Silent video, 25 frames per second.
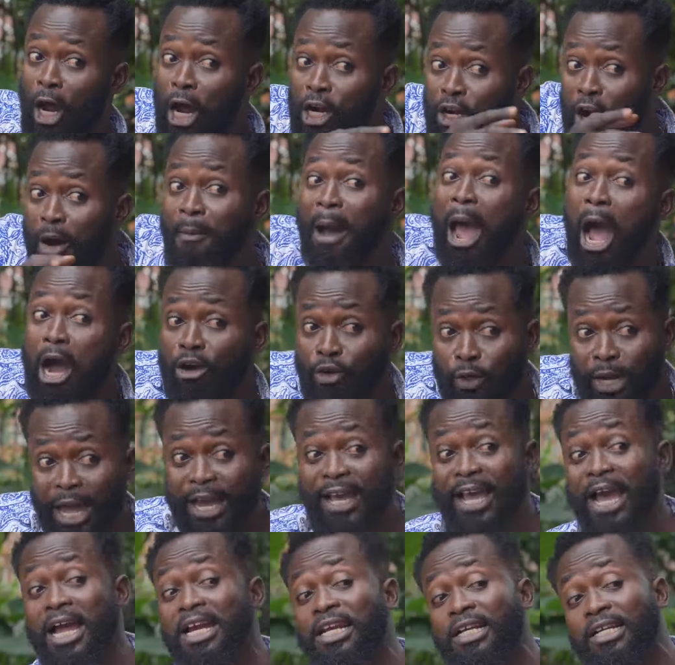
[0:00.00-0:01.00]
don't know my uncle
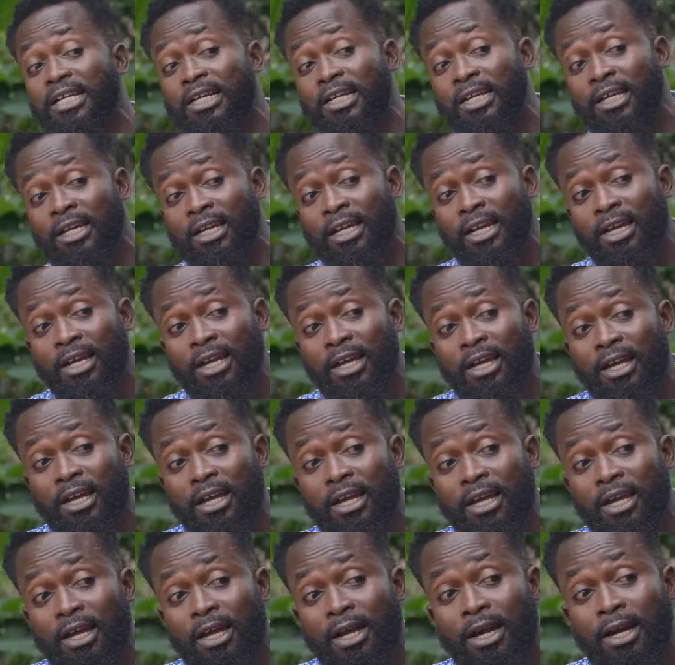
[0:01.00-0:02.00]
again?
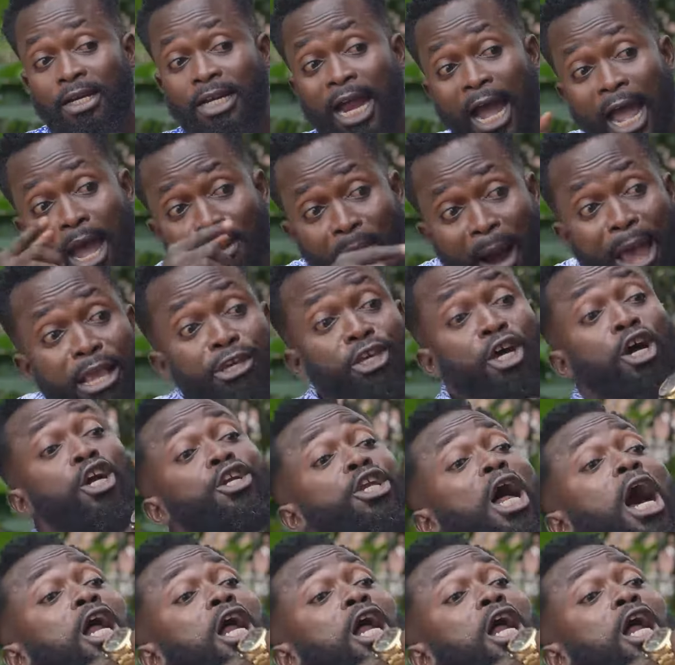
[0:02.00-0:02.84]
No, but you